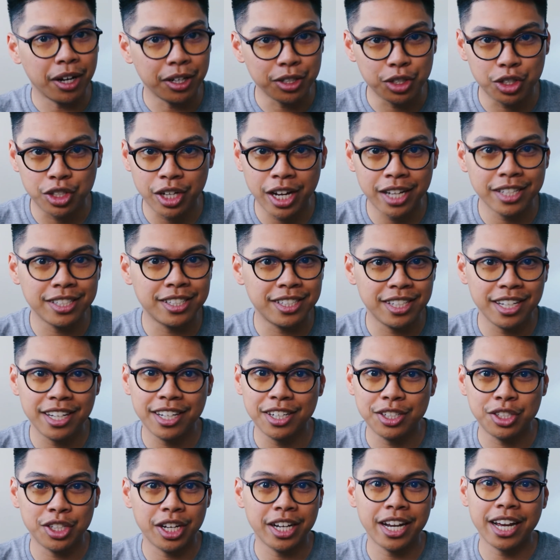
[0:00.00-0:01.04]
Gen
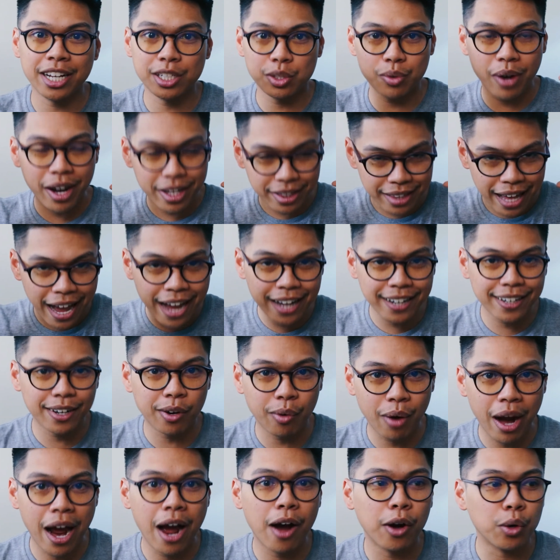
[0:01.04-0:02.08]
Z, Gen X, right? That
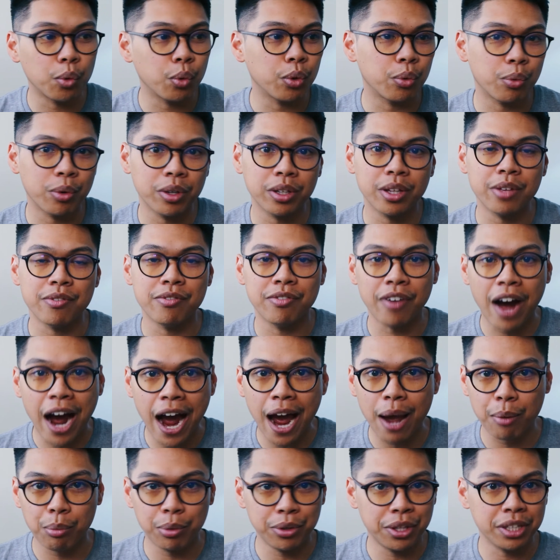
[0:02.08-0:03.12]
crowd would really
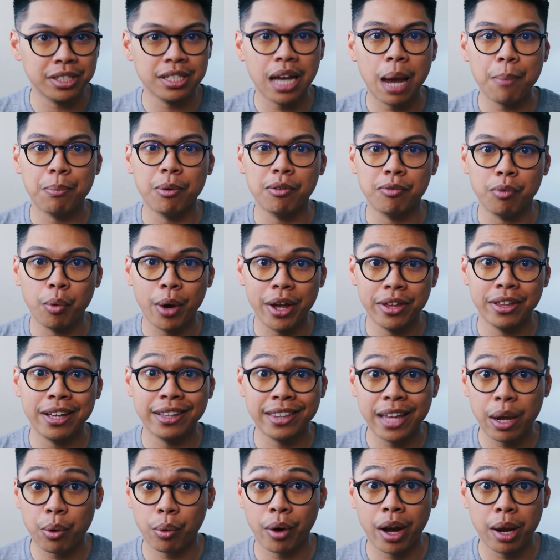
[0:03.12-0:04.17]
vibe with the type of way that
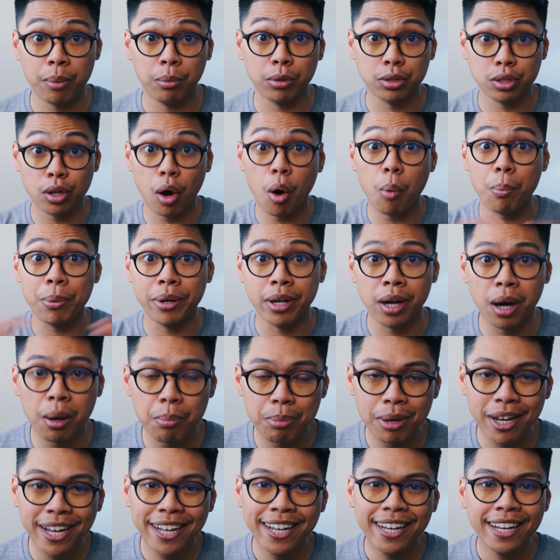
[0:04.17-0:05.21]
they were able to open
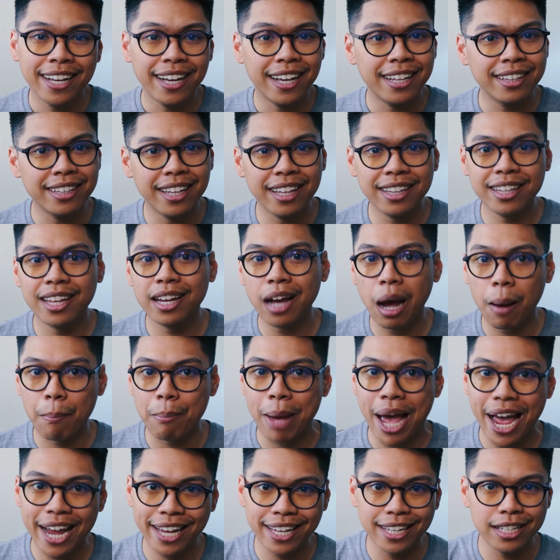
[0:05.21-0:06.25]
up. And then they got
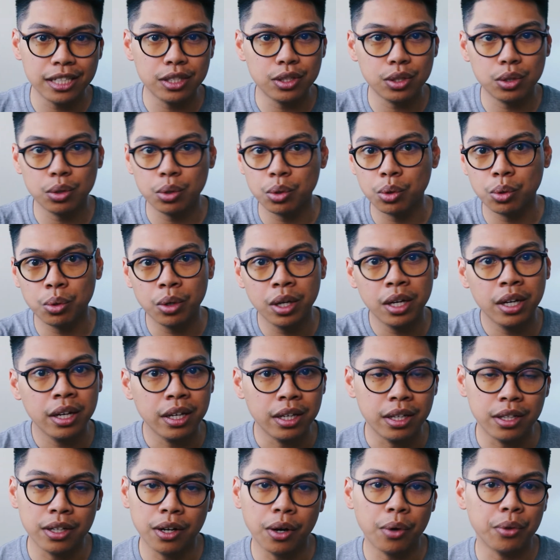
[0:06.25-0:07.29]
back into,
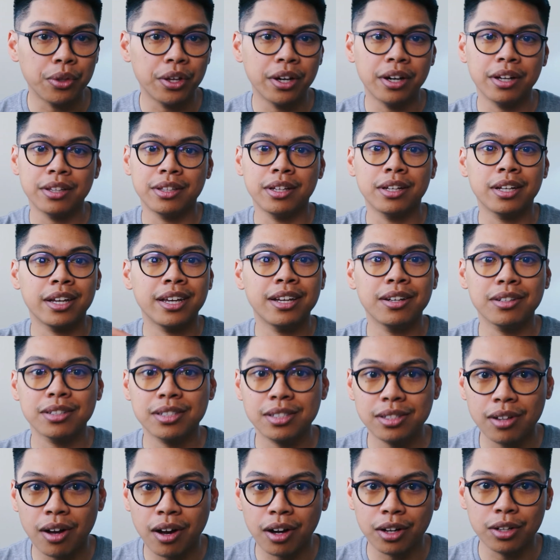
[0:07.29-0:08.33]
you know, the
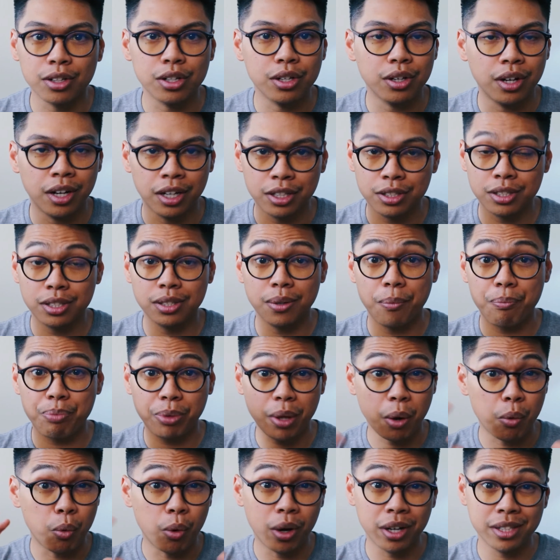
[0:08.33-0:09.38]
Hillsong
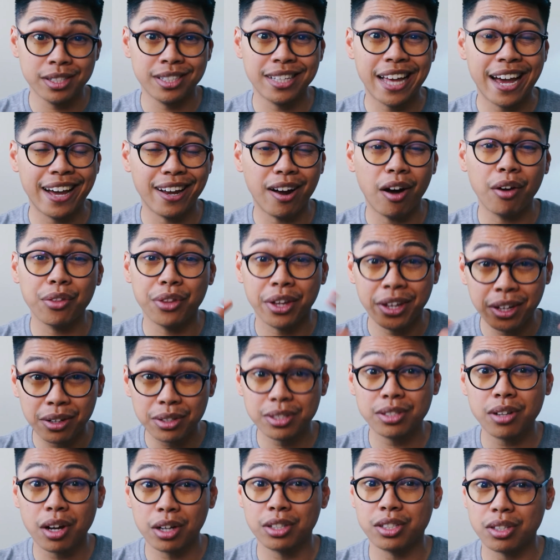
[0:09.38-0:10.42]
ones that the
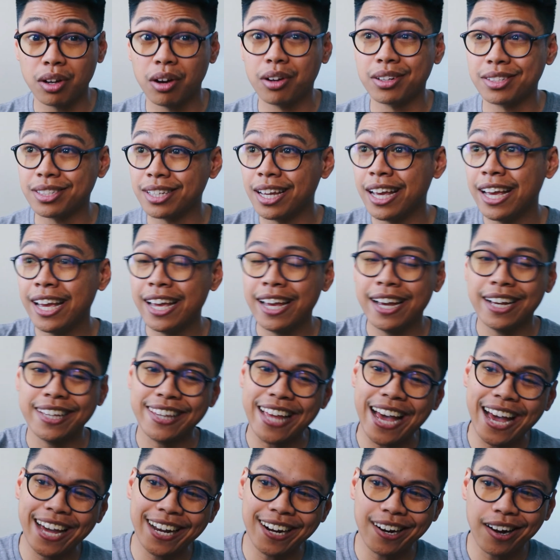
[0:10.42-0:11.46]
Hillsong songs
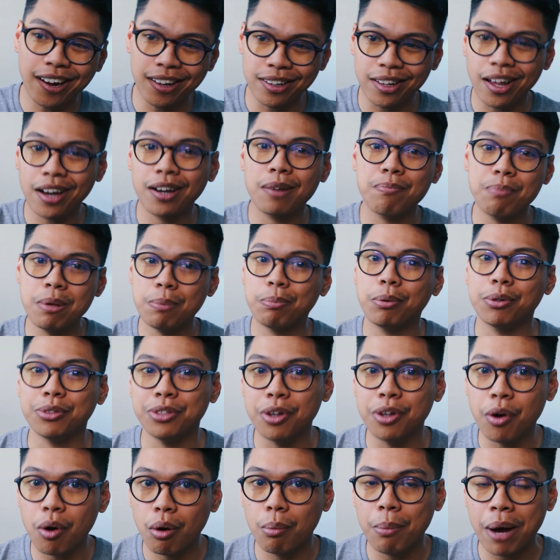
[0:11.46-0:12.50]
that a lot of people
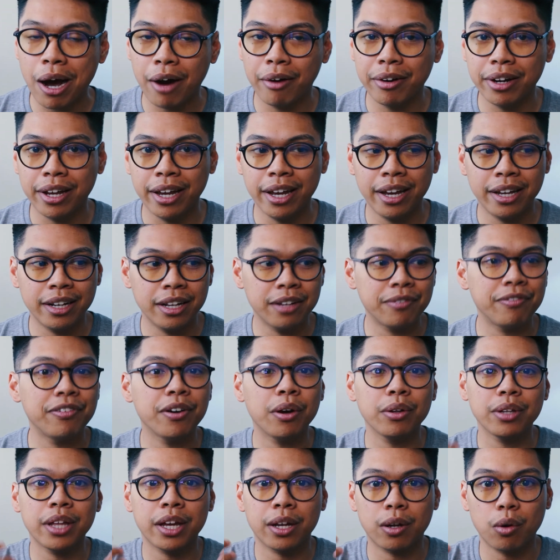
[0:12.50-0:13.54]
know about, and it
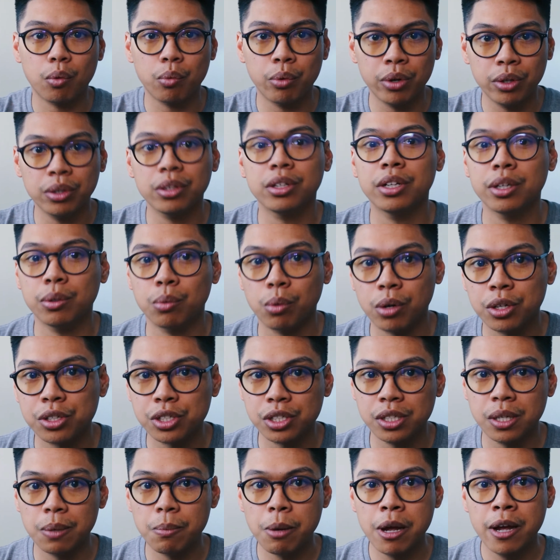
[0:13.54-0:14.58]
felt like real good
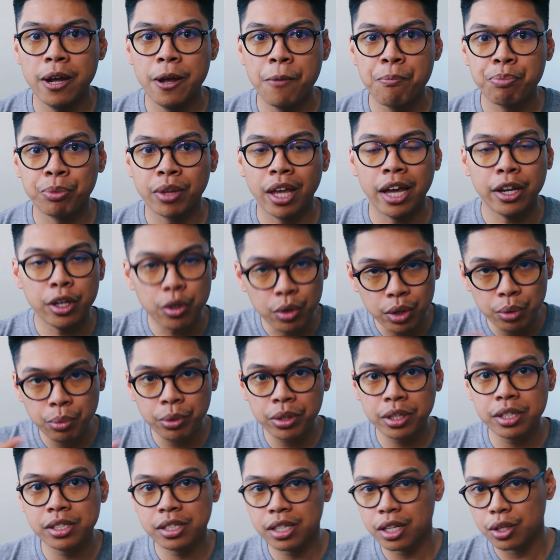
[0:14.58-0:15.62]
worship. And you can
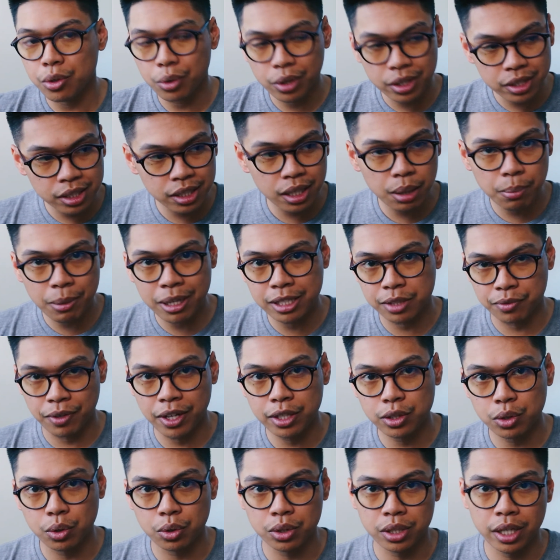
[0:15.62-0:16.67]
really see it. You could see them as
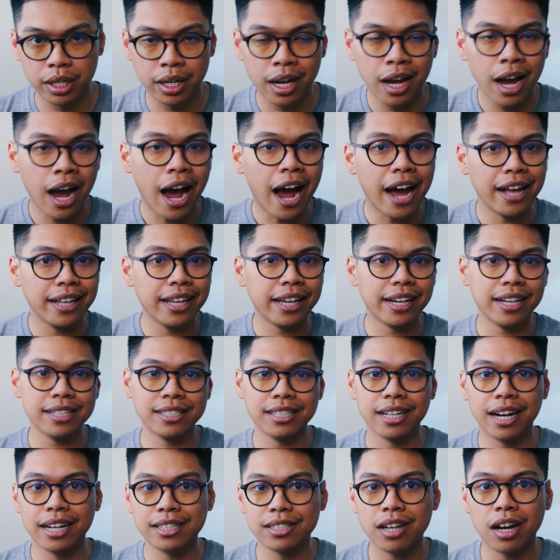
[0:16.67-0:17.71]
vessels. And like I
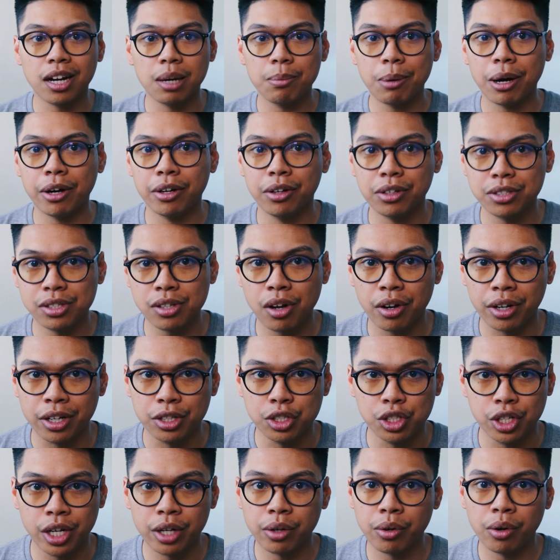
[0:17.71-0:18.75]
said, I talk about Hillsong in
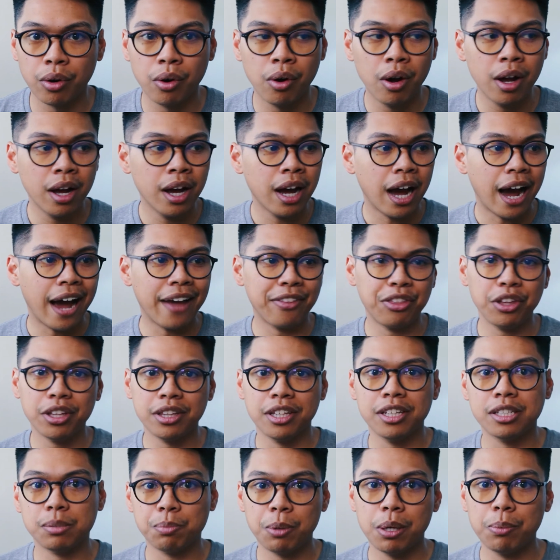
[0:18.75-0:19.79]
general. I think
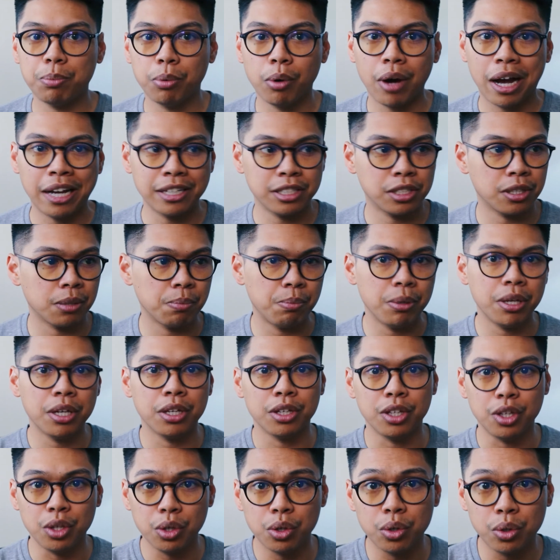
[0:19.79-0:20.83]
these people, as they're being
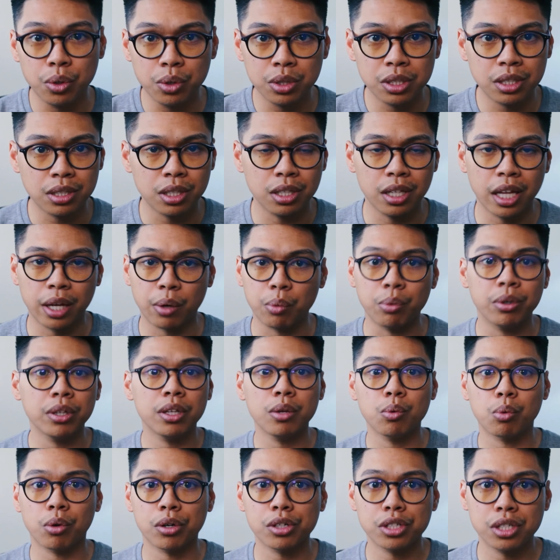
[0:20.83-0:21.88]
used to like really
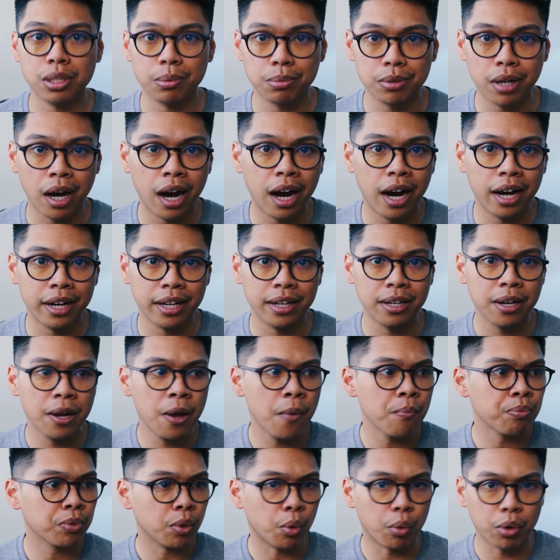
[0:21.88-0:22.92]
worship God, and
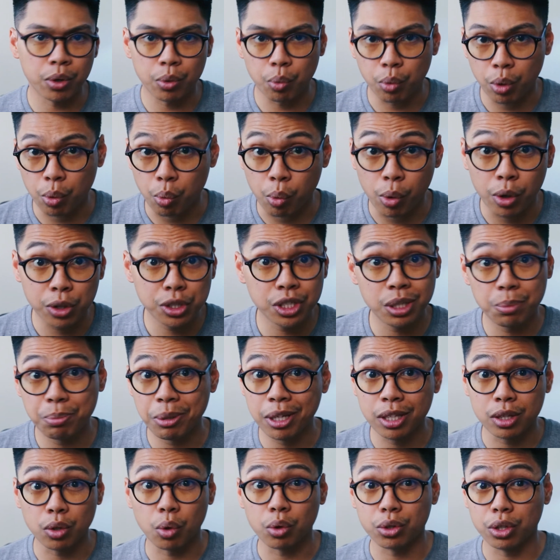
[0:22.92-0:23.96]
we're
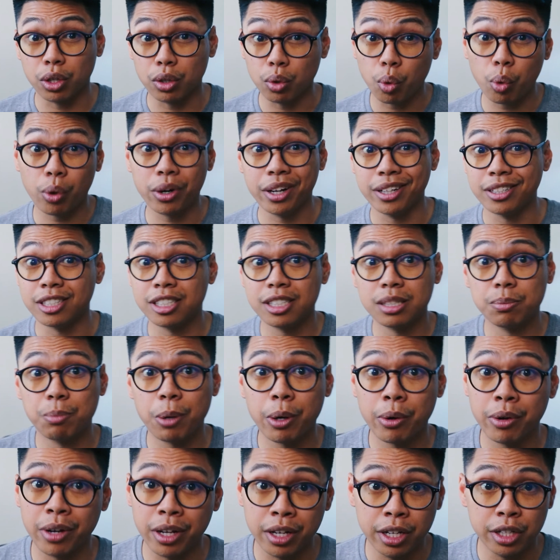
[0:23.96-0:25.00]
worshiping the Lord in
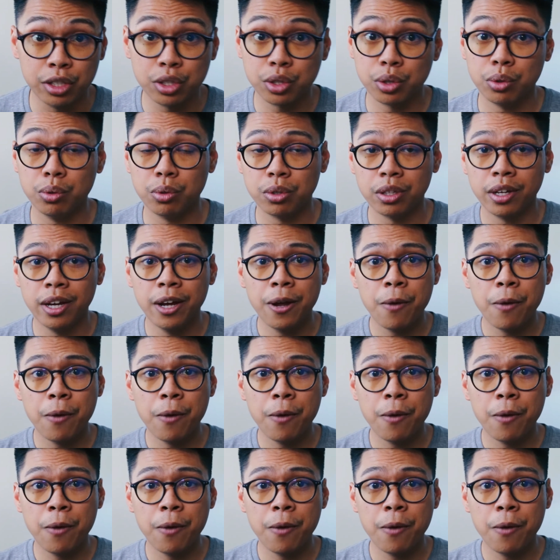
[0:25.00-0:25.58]
spirit and in truth.